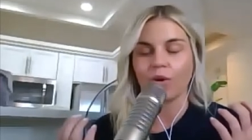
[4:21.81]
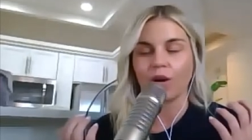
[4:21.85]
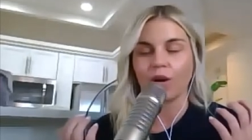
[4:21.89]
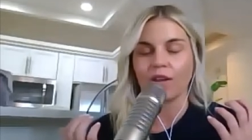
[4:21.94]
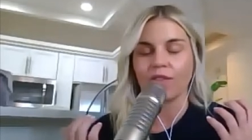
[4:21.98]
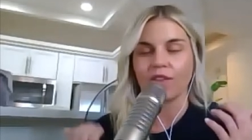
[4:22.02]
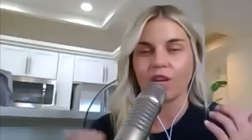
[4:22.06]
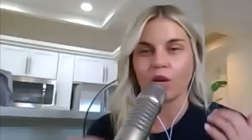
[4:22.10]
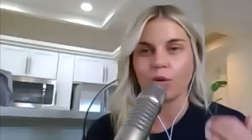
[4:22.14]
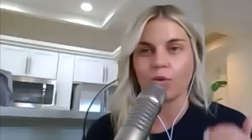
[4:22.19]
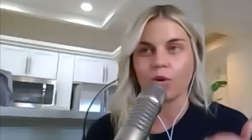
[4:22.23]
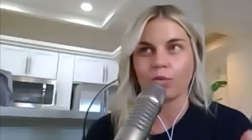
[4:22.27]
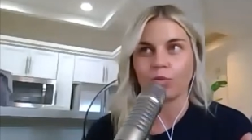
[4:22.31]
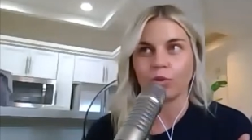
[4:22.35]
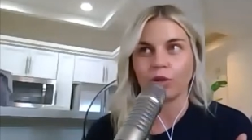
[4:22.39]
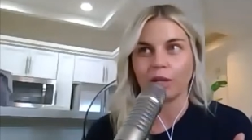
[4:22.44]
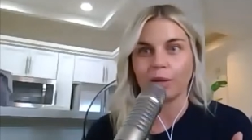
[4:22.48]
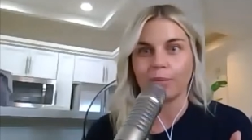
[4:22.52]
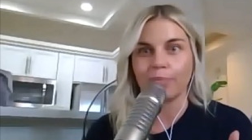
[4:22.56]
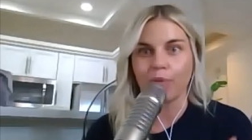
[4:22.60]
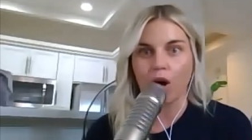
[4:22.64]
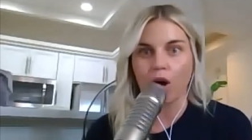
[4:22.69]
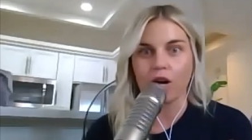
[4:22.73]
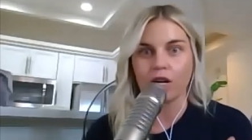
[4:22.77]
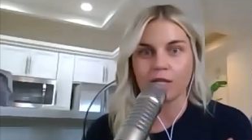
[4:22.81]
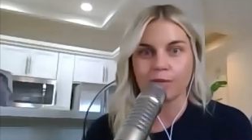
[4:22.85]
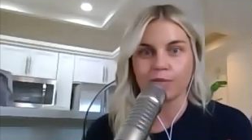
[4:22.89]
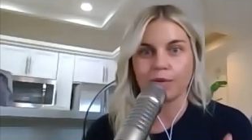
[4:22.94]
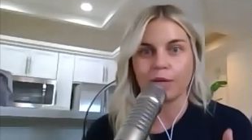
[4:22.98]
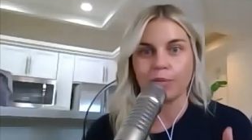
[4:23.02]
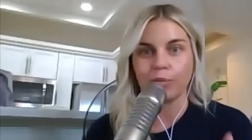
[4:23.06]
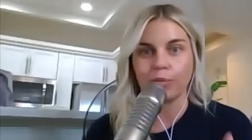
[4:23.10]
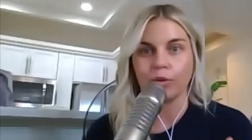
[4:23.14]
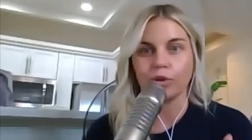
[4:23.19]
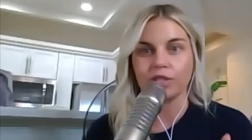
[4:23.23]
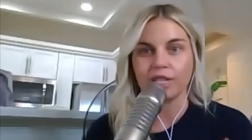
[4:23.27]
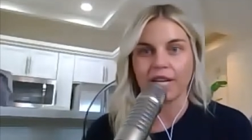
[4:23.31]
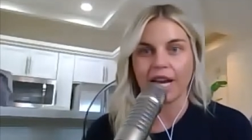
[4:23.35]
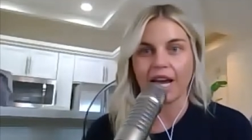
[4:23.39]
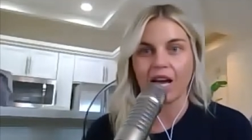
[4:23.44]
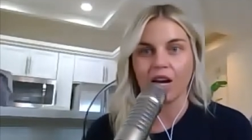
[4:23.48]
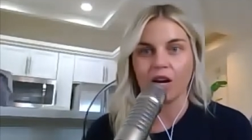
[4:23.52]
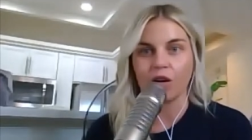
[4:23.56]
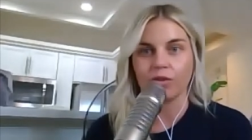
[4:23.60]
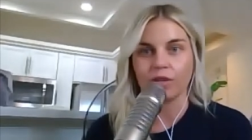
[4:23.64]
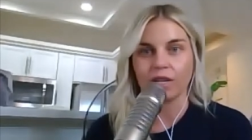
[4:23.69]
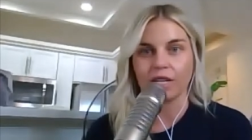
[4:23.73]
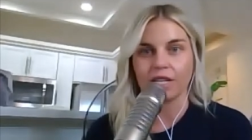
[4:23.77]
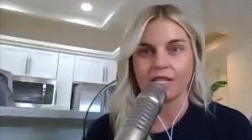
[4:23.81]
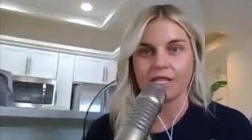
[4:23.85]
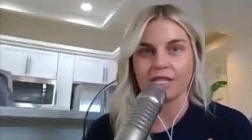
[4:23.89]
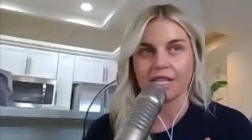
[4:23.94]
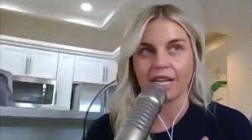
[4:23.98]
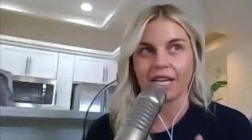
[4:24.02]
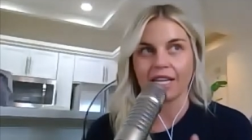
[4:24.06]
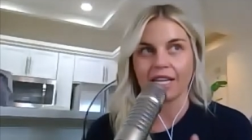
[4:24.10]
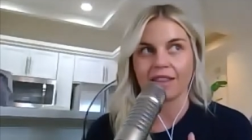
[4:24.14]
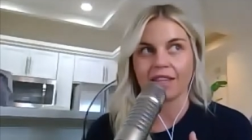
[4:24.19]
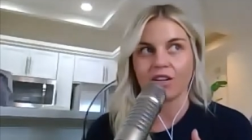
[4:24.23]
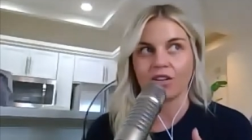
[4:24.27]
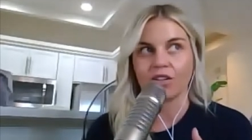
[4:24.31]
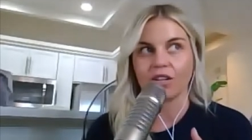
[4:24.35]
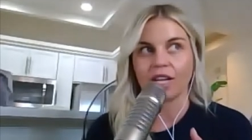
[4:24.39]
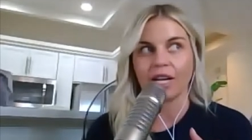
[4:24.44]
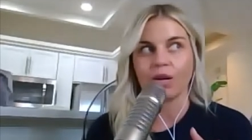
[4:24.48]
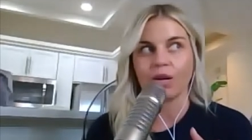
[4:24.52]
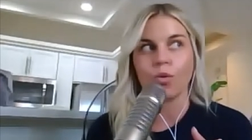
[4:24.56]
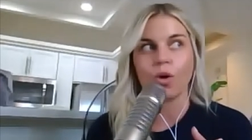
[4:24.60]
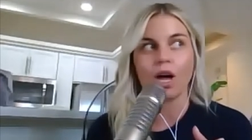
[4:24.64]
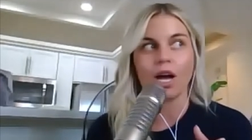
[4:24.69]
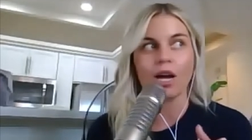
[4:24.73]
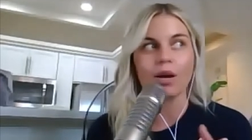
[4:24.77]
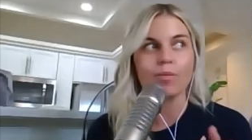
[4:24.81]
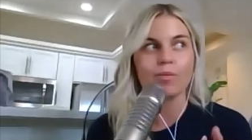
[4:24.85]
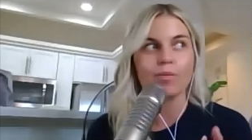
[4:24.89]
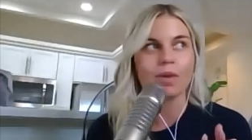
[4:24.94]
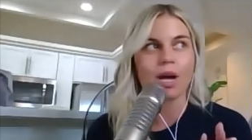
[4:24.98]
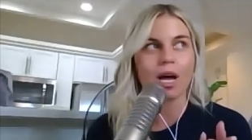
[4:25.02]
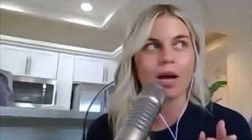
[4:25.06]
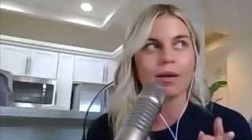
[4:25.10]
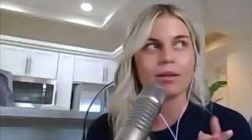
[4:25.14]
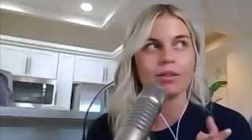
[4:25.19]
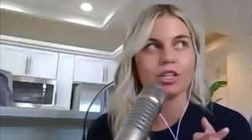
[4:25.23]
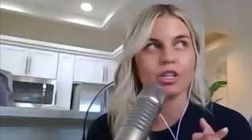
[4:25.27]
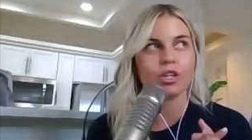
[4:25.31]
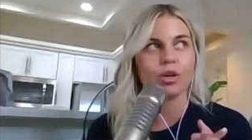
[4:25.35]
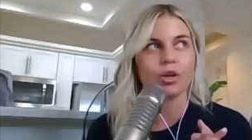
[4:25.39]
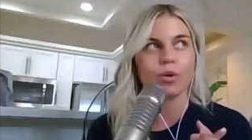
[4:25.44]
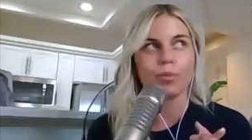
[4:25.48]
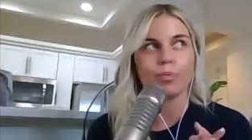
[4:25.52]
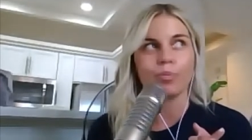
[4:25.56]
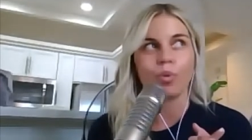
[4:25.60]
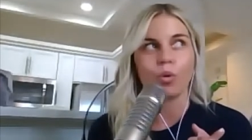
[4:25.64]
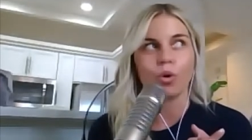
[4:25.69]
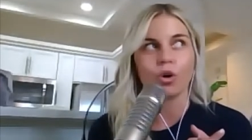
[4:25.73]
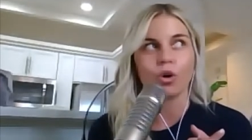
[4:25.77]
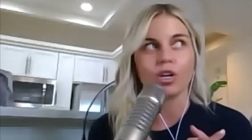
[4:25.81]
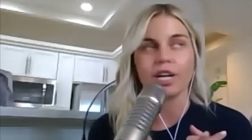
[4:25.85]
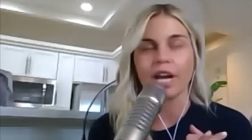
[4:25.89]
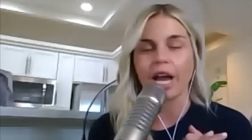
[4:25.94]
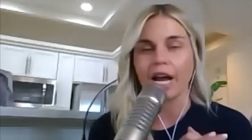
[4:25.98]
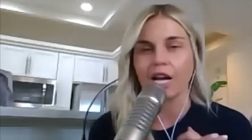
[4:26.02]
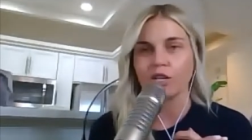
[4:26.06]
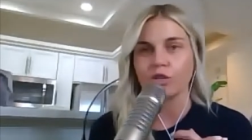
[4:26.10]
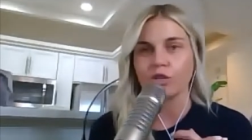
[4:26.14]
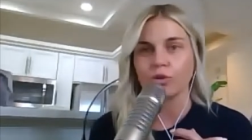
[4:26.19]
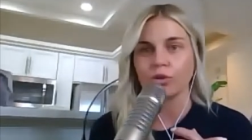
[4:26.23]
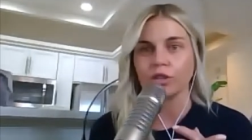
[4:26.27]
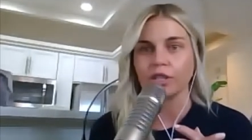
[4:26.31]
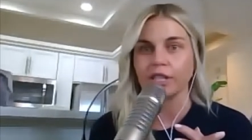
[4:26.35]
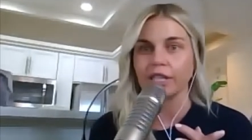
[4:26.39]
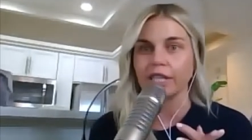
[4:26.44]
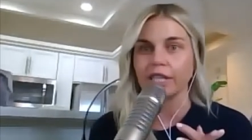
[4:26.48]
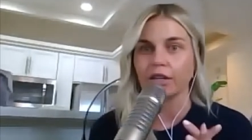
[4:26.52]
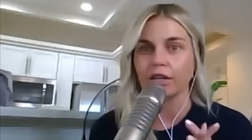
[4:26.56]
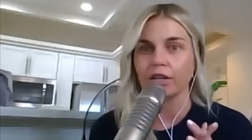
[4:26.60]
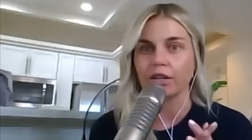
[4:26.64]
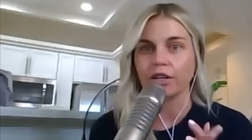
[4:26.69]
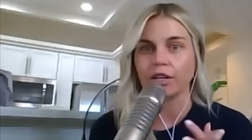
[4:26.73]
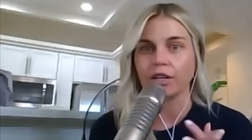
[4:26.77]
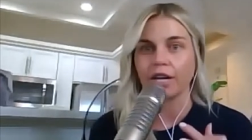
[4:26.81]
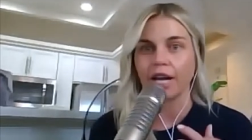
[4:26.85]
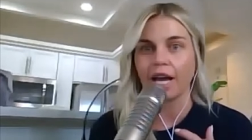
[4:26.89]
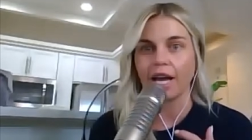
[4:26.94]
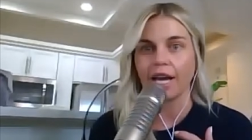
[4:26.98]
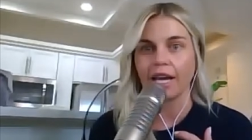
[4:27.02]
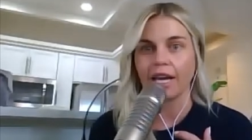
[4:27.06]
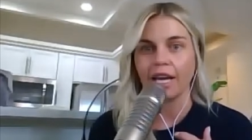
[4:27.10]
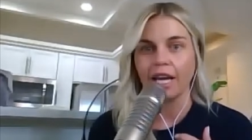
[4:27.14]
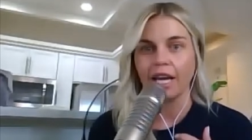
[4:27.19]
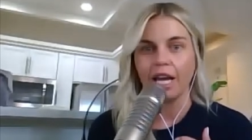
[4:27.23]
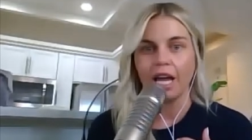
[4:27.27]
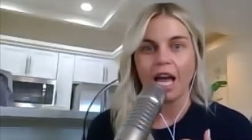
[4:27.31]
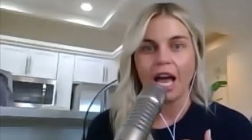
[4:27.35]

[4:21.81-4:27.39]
i think what really bogs people down is like they're like well i'm not you know a born natural leader and i